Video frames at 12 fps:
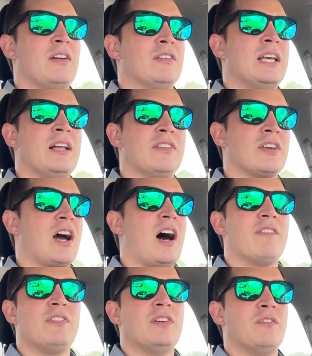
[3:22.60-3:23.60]
nail in the
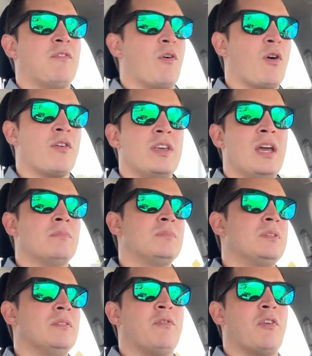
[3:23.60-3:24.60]
coffin for the
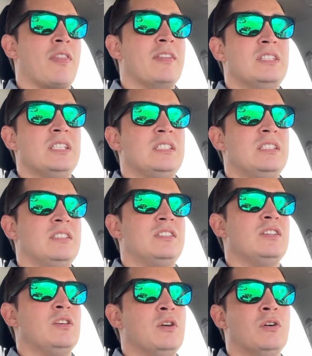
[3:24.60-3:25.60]

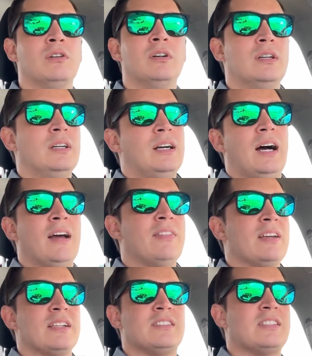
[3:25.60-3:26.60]
DCCU. I
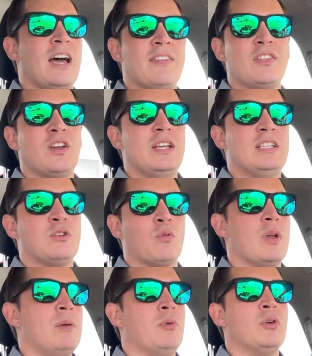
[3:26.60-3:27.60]
think they need to
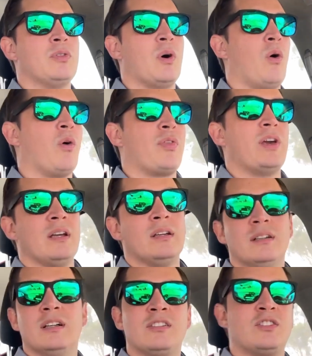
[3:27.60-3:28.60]
reboot the whole
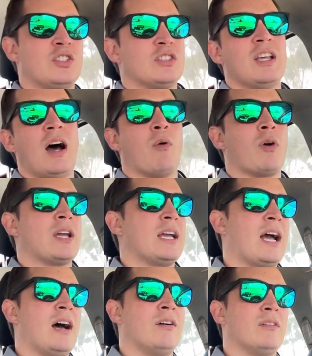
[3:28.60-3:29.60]
thing. It's just not
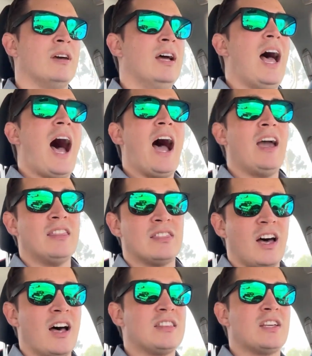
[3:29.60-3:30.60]
working out. I
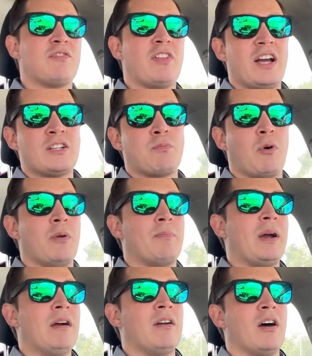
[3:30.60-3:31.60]
thought that Flashpoint
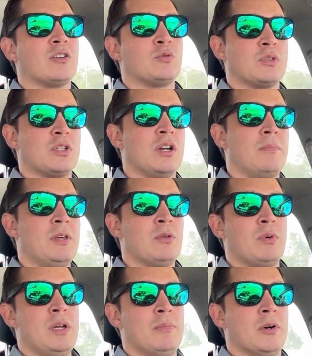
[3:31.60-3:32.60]
Paradox was going to be the
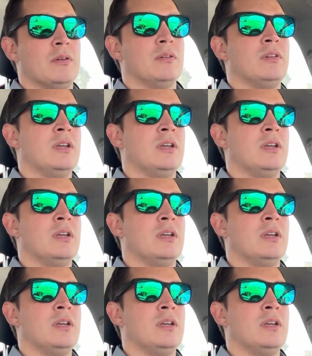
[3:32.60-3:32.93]
reboot,